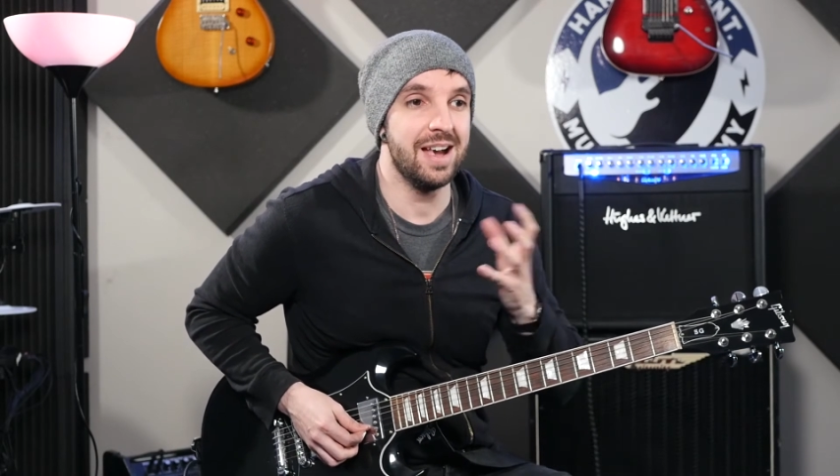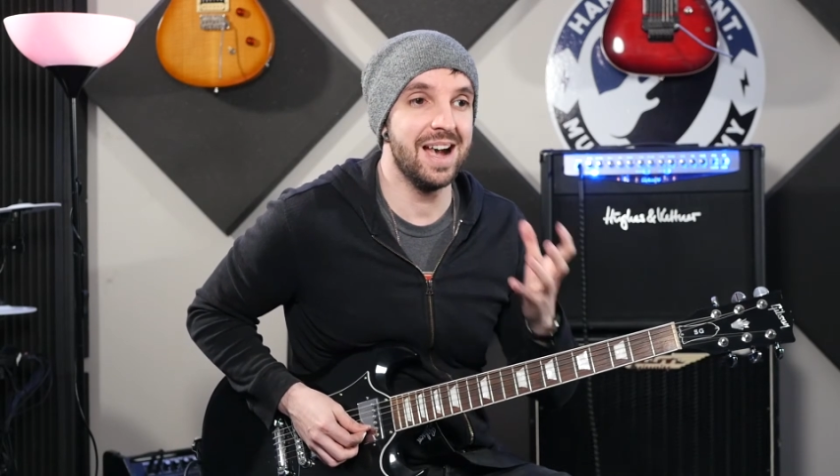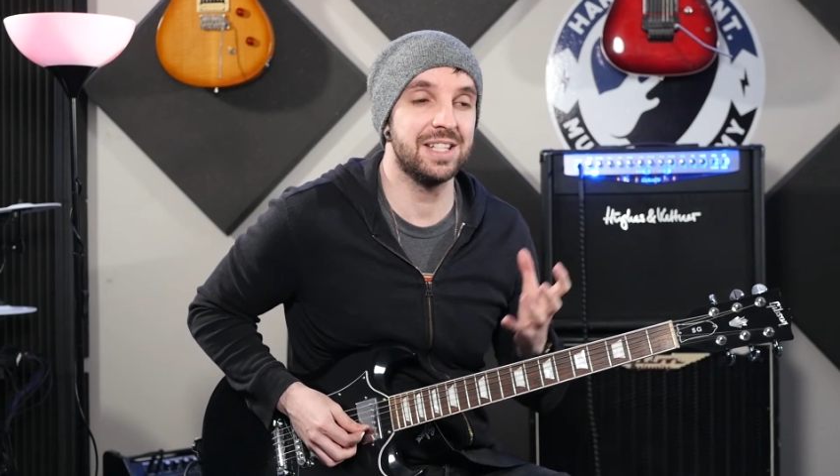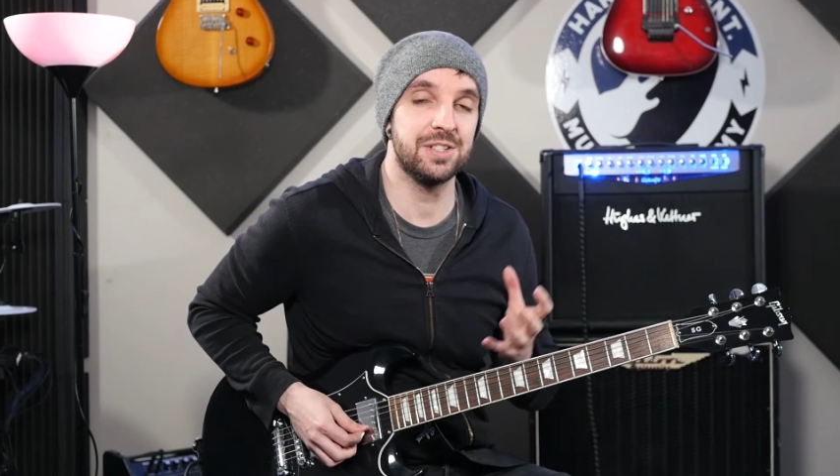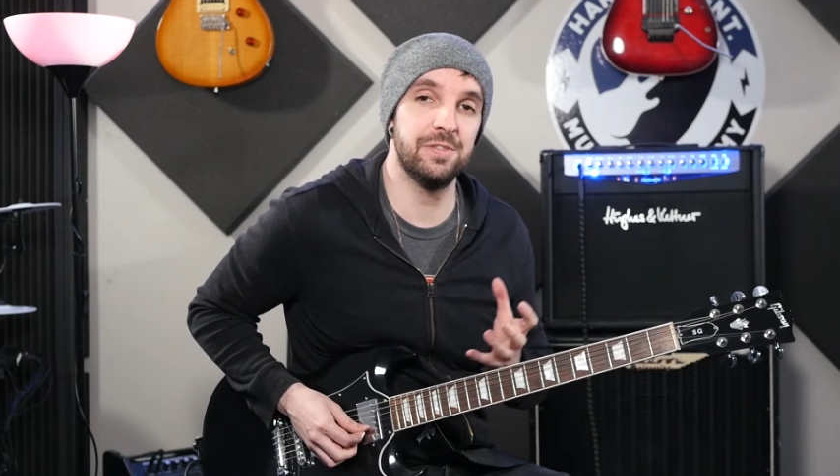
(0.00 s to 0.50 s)

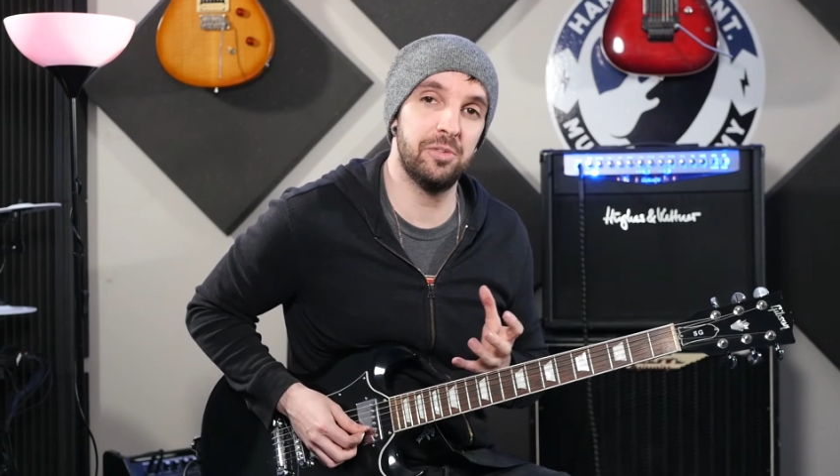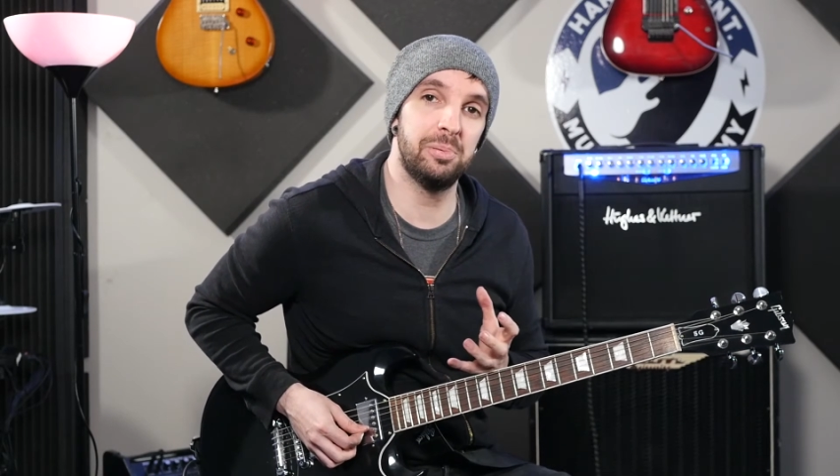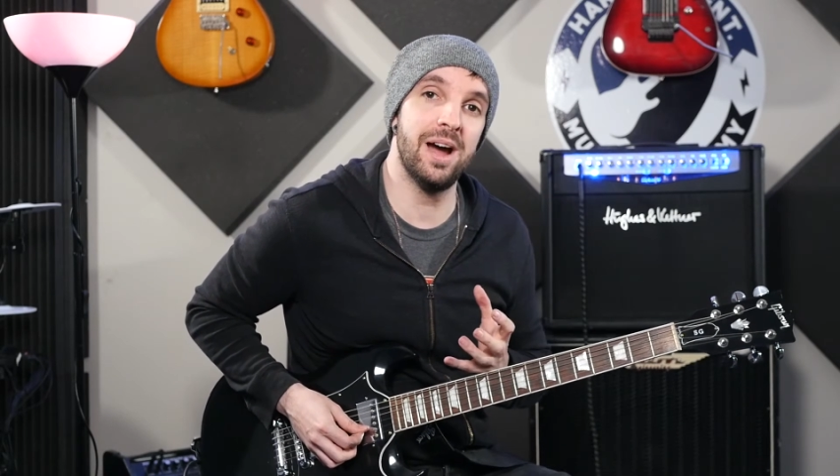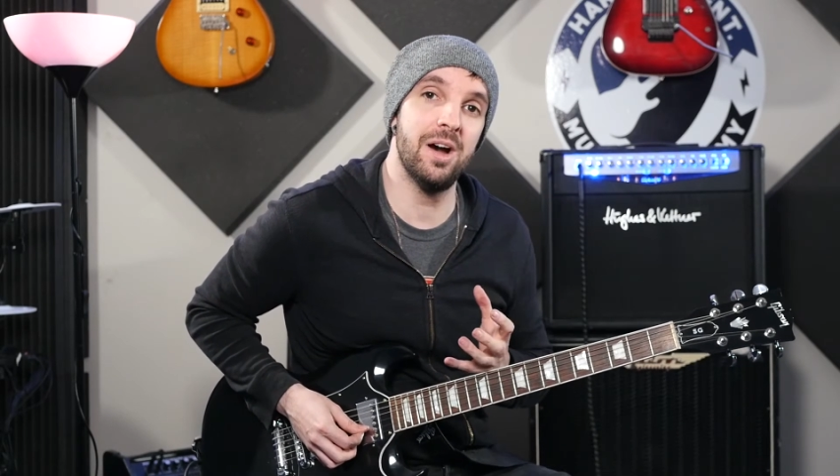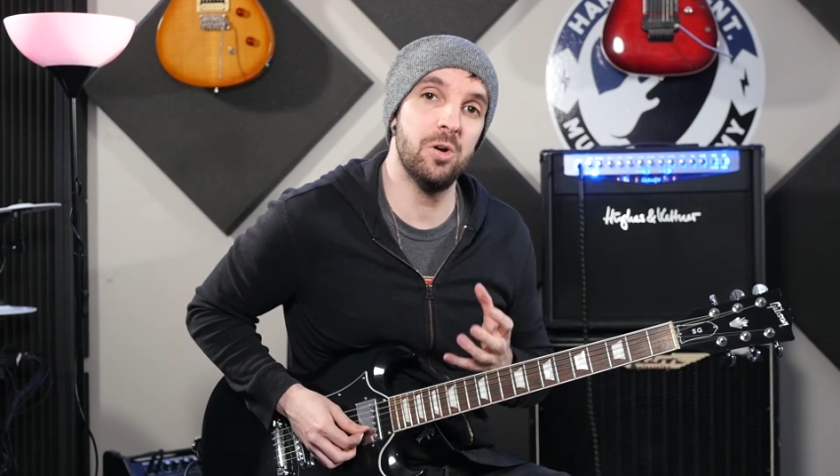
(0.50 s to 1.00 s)
add some
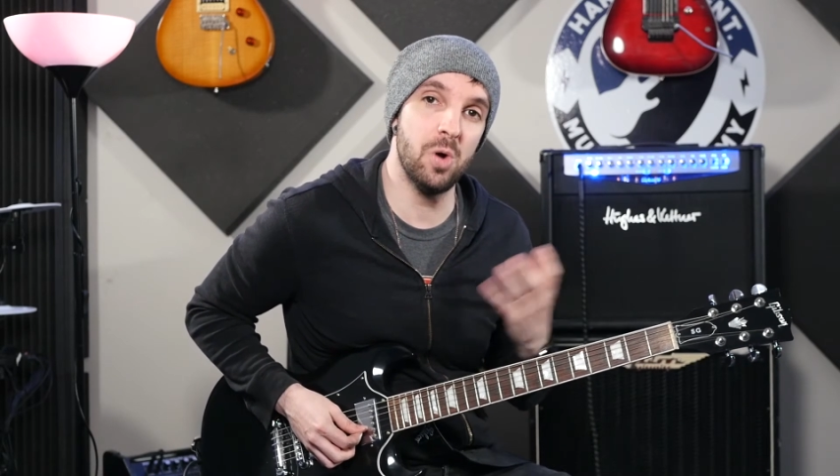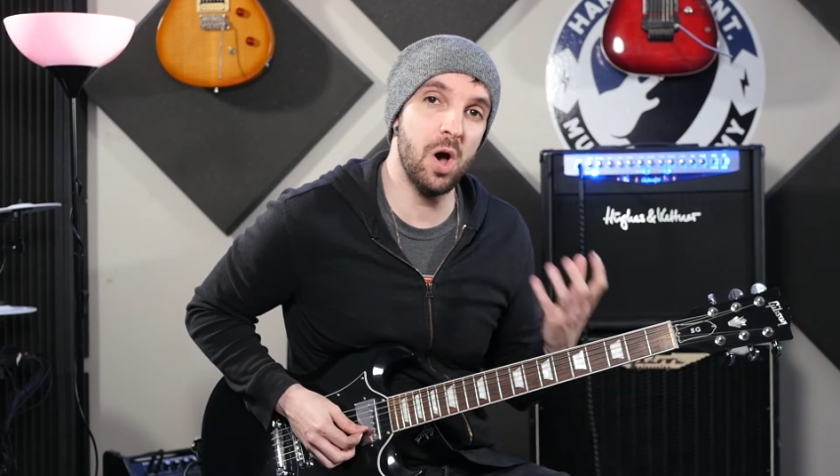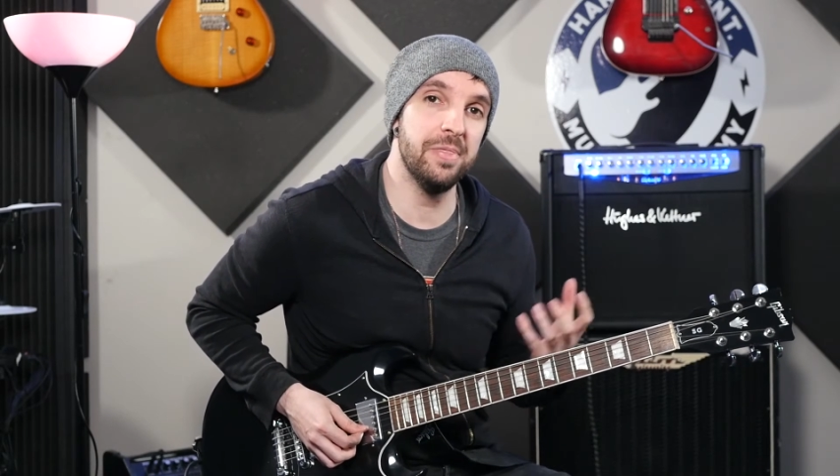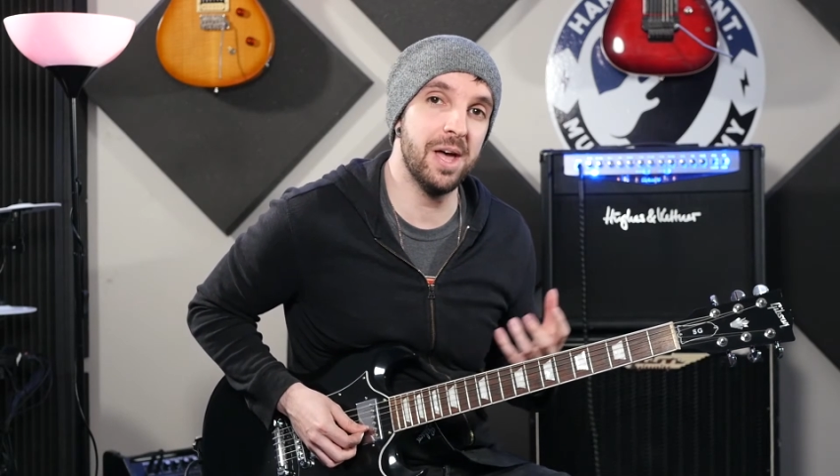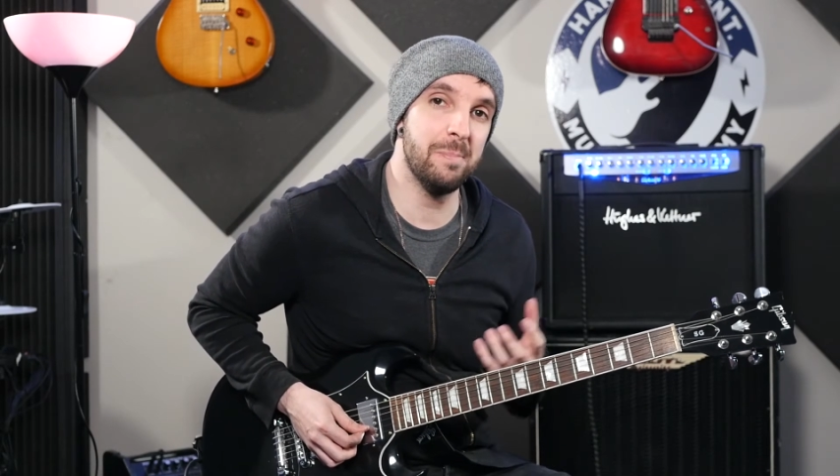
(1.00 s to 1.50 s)
vibrato
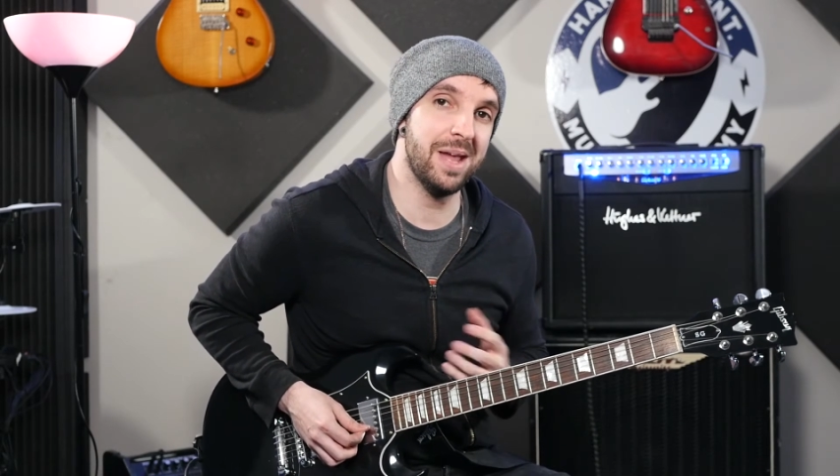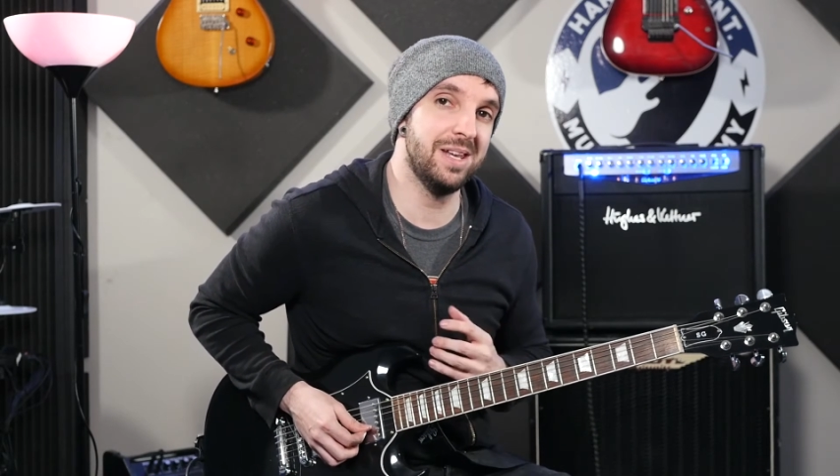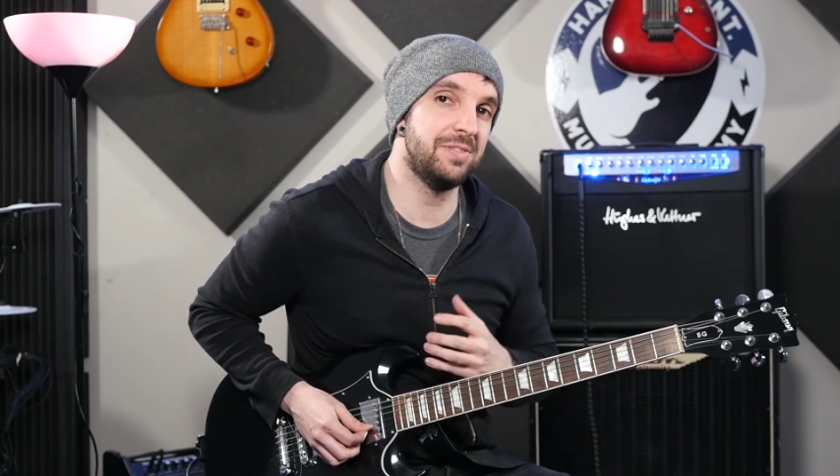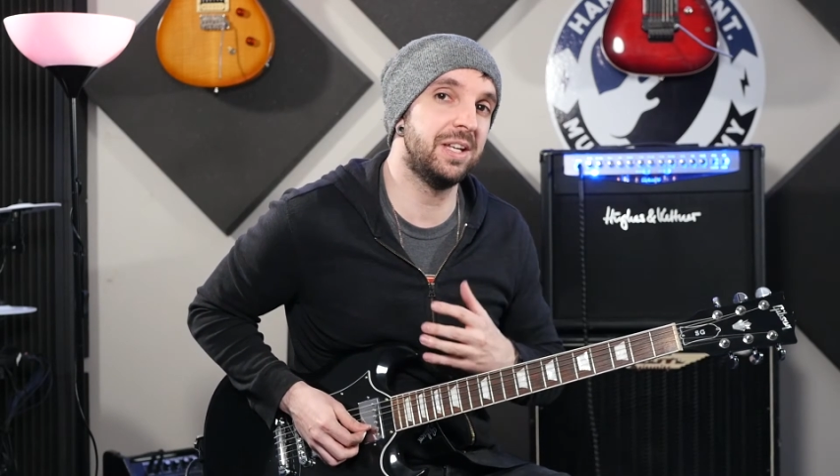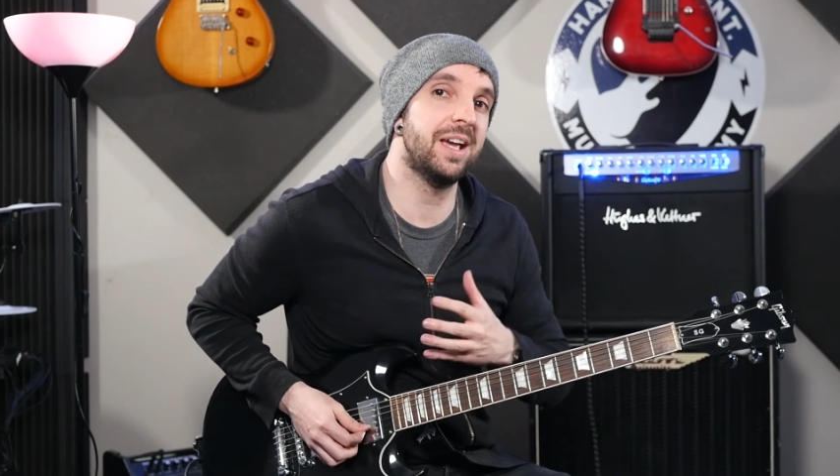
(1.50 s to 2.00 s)
on that bend
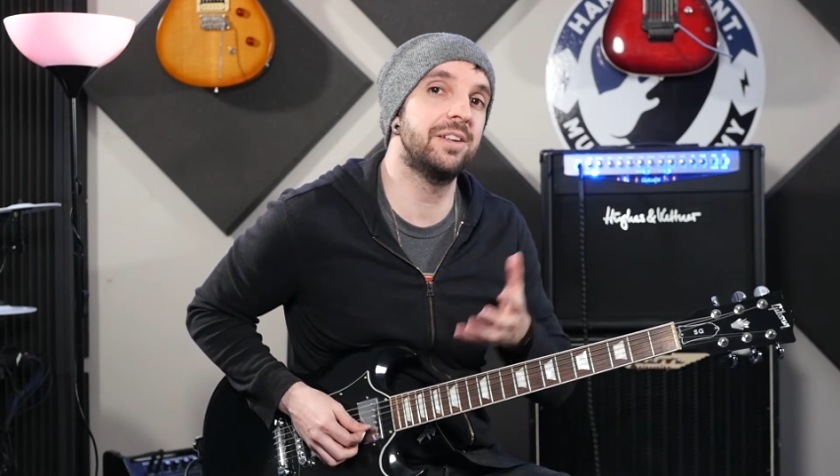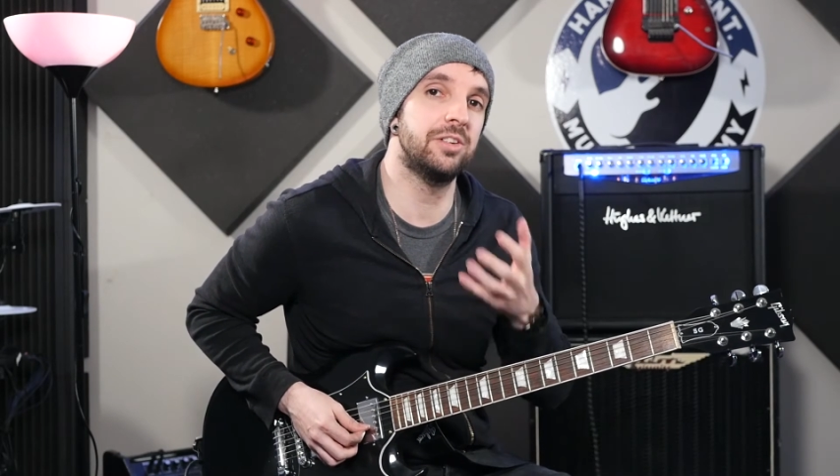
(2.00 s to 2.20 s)
if you can,